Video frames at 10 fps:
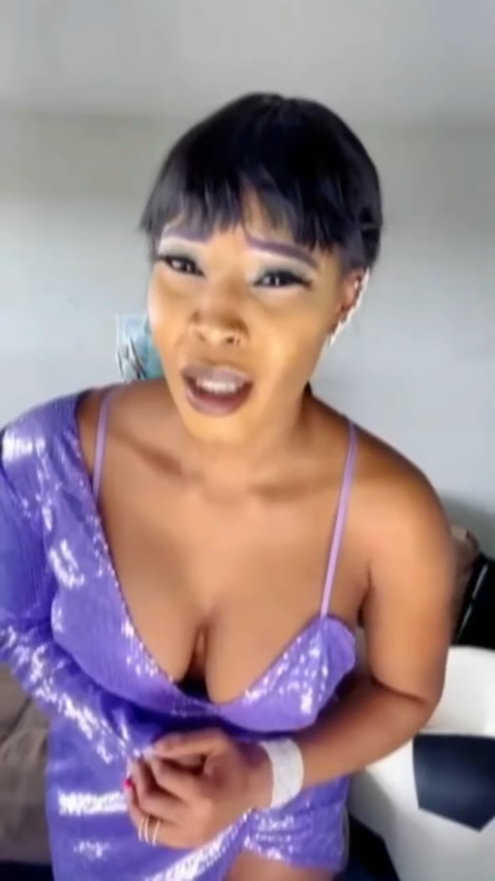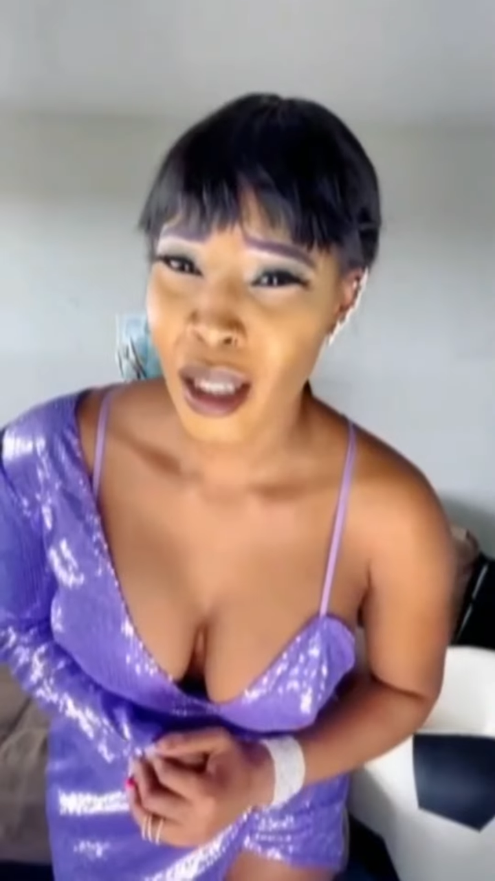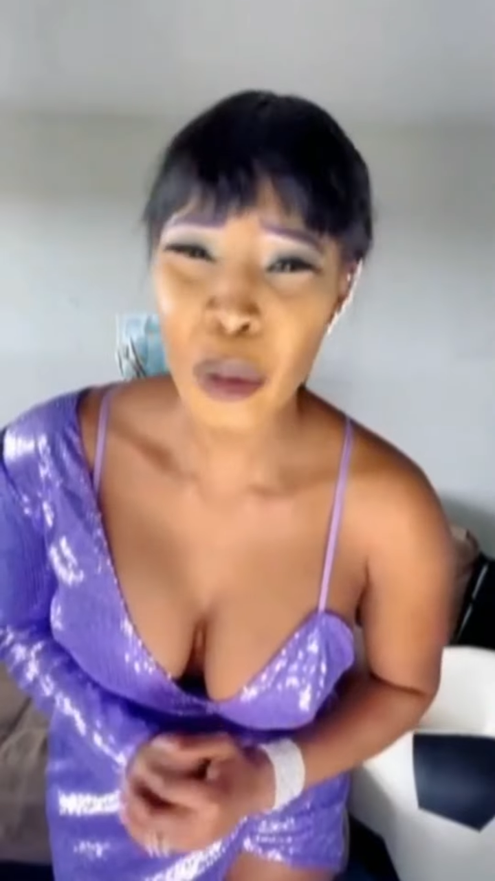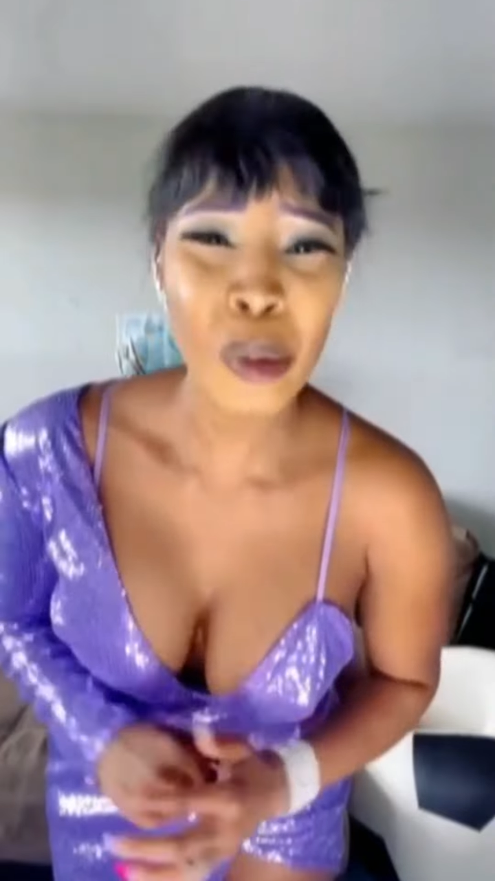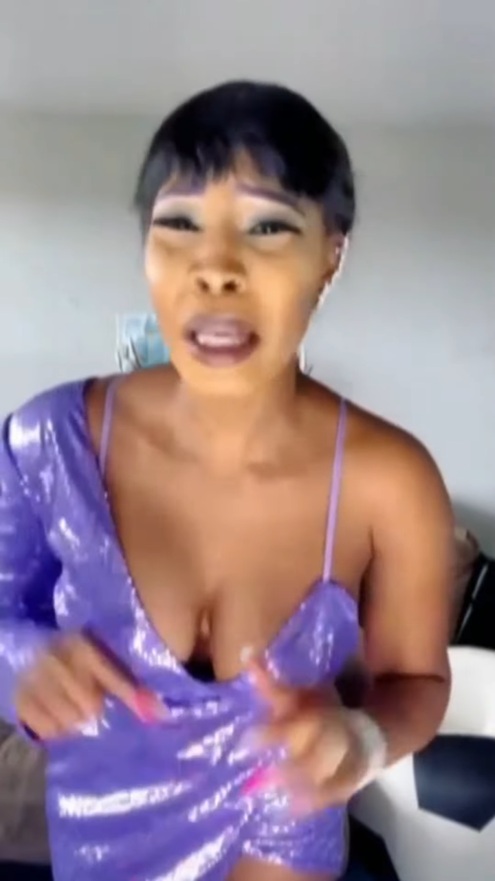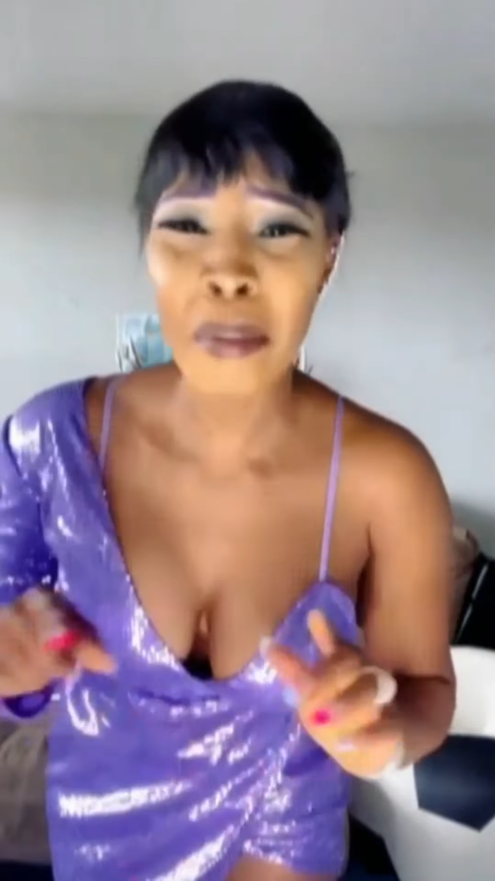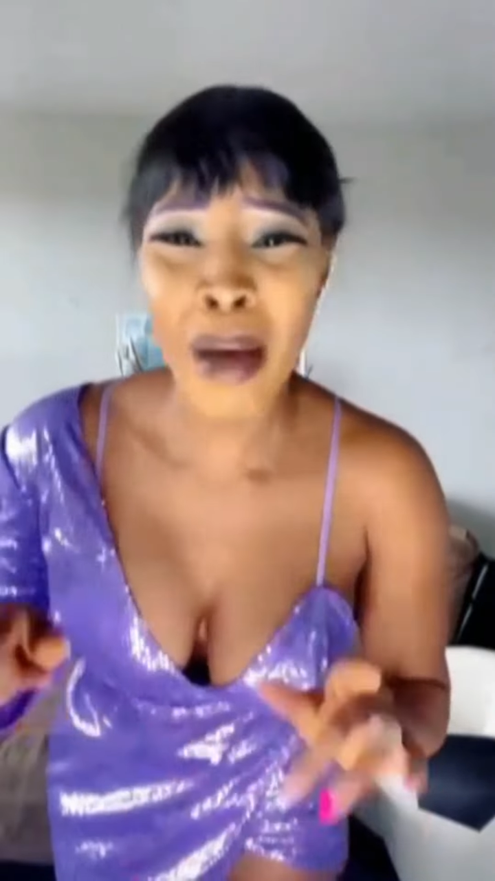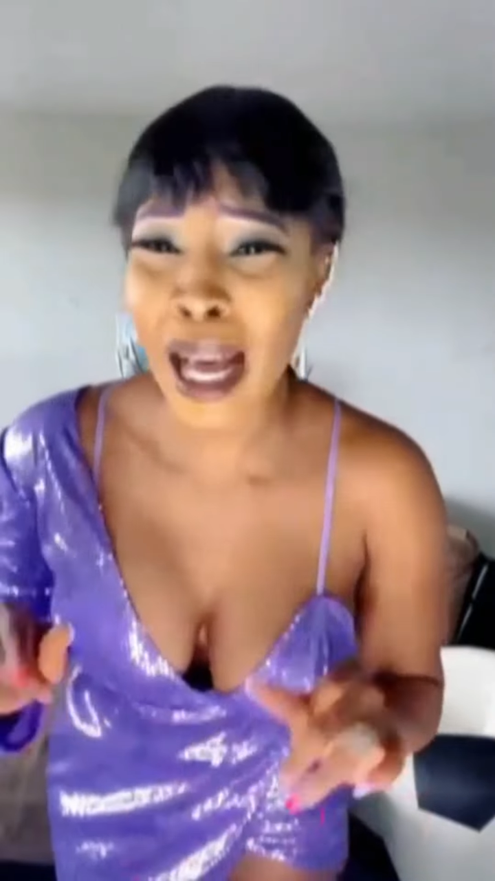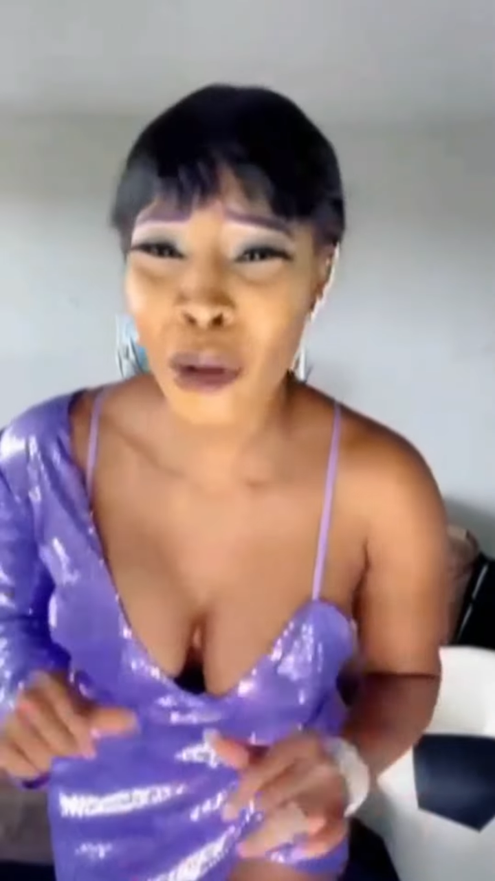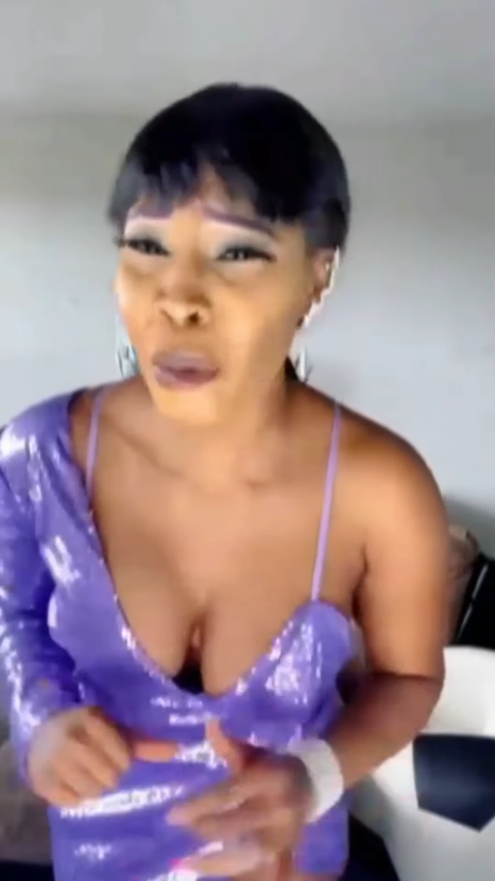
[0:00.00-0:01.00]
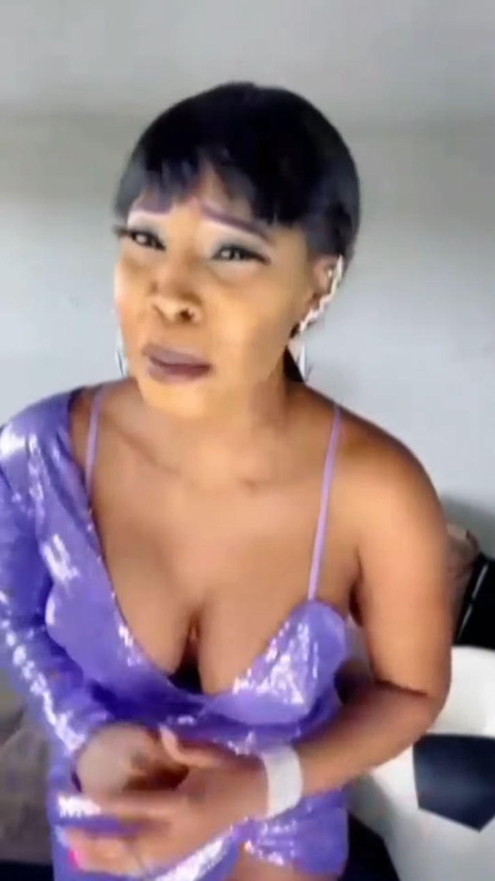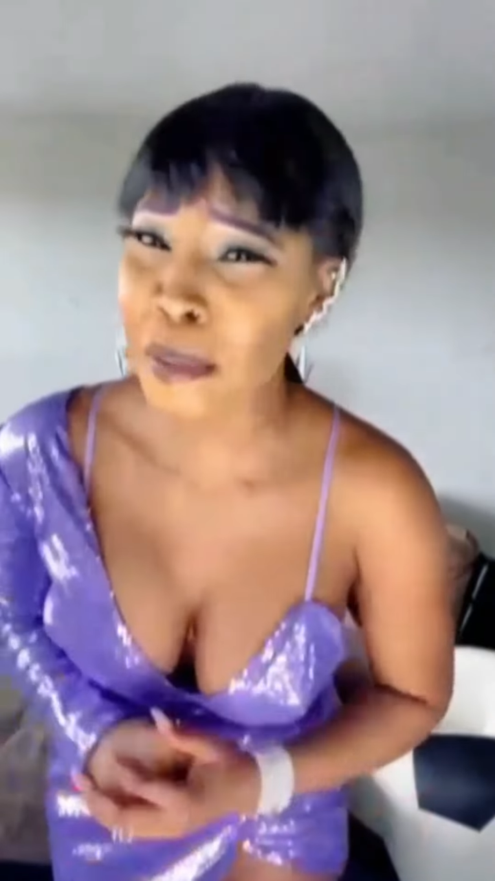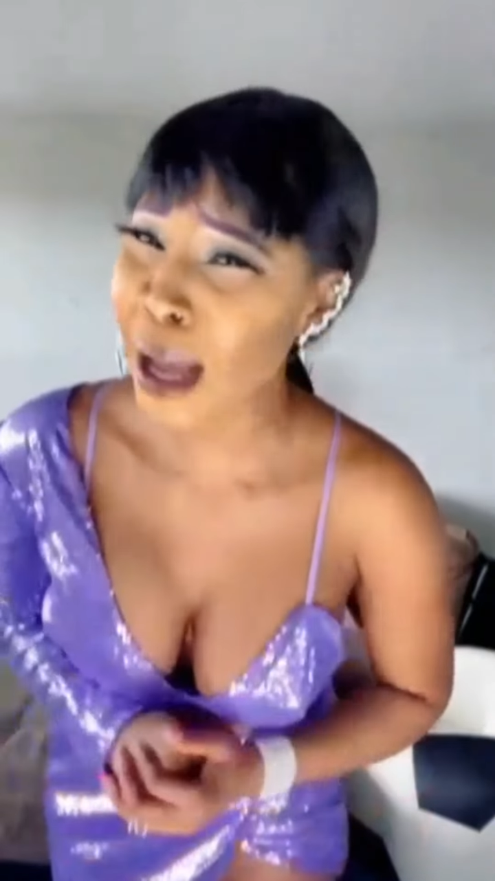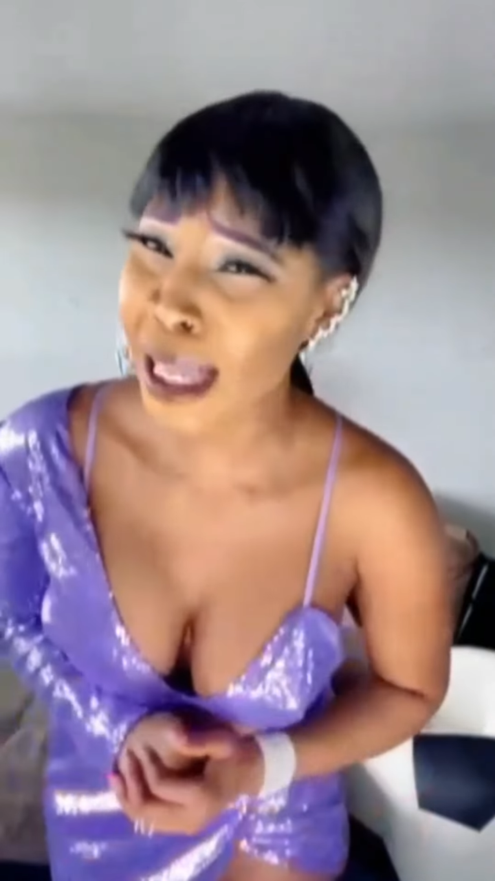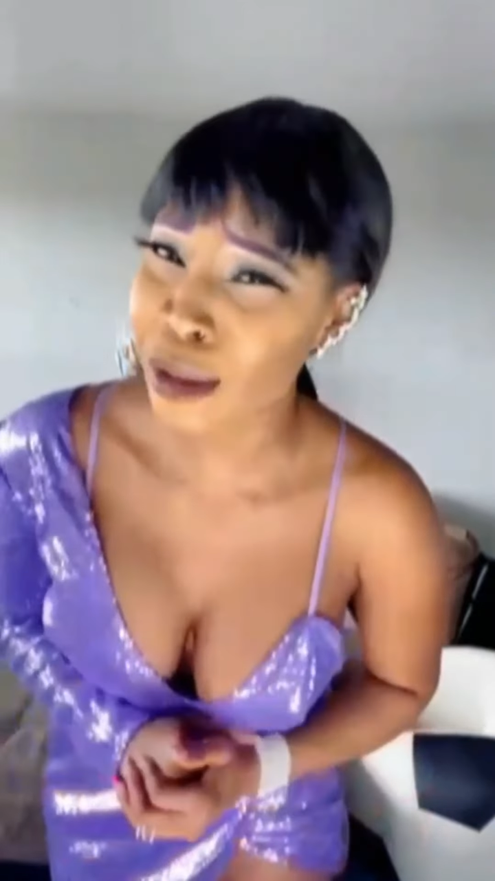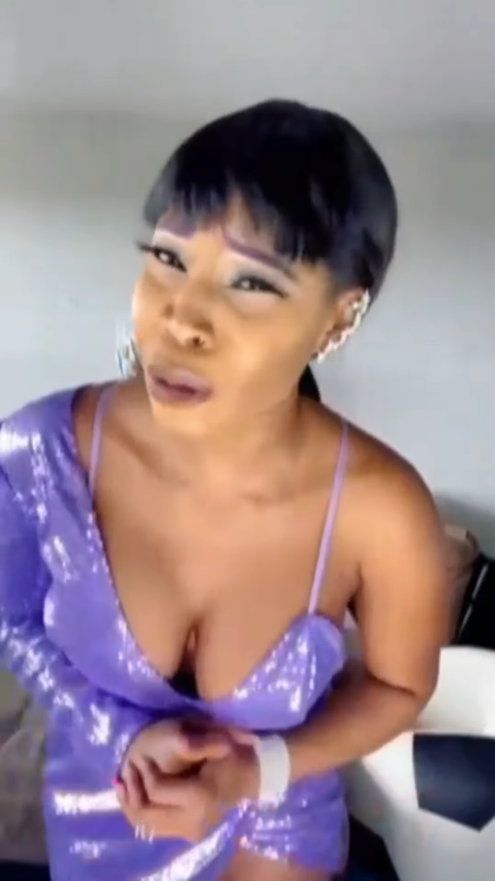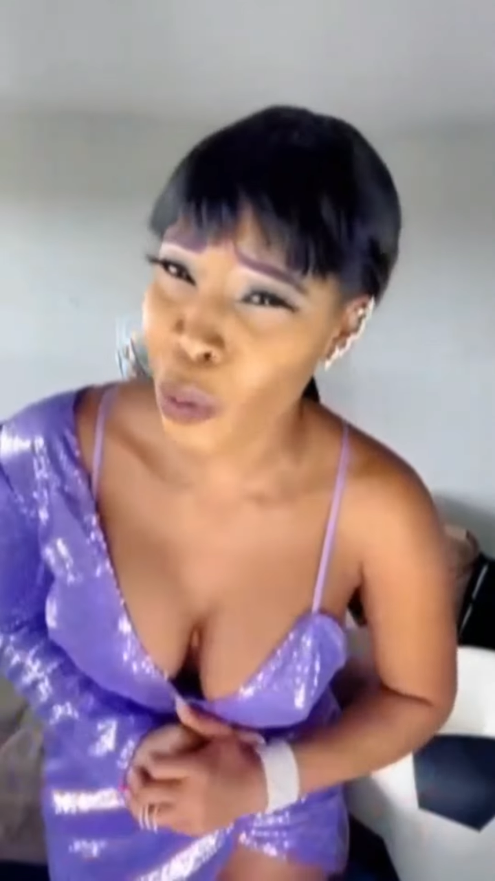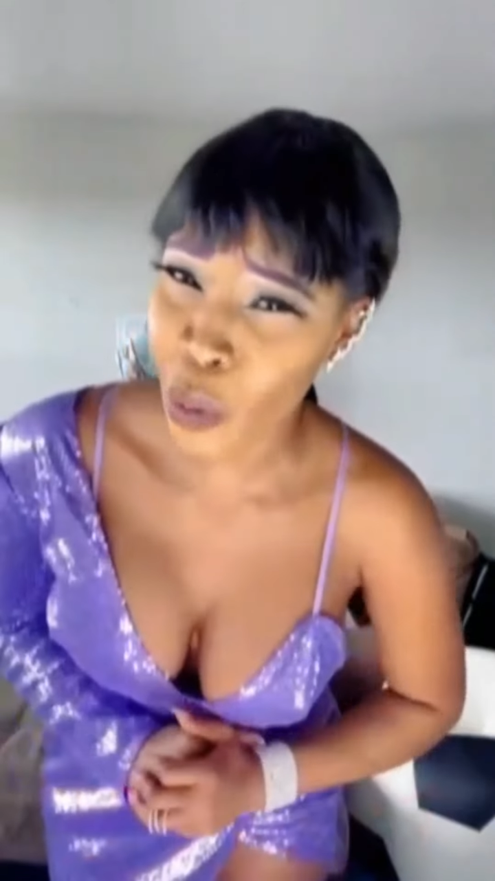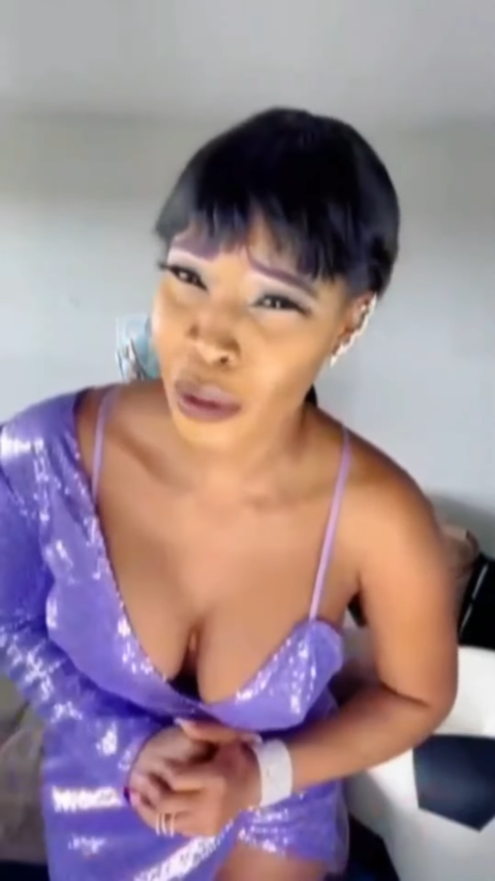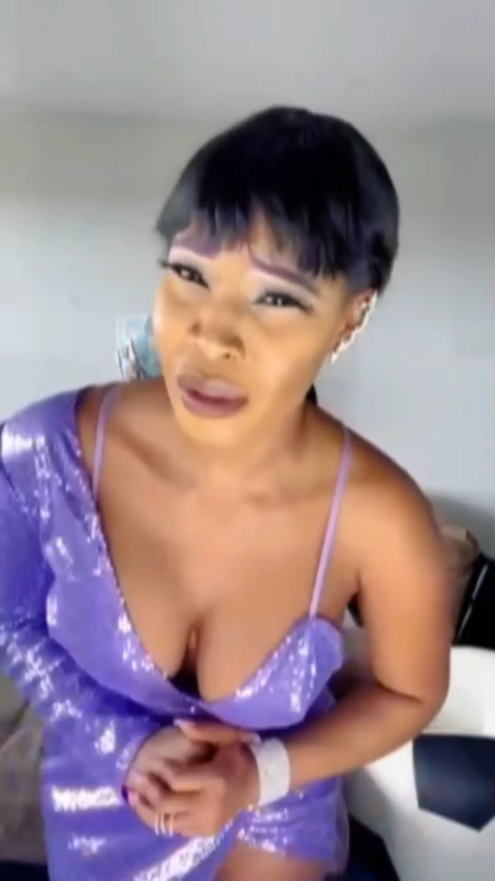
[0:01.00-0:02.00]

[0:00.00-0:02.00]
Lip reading: Suleman not the pastor.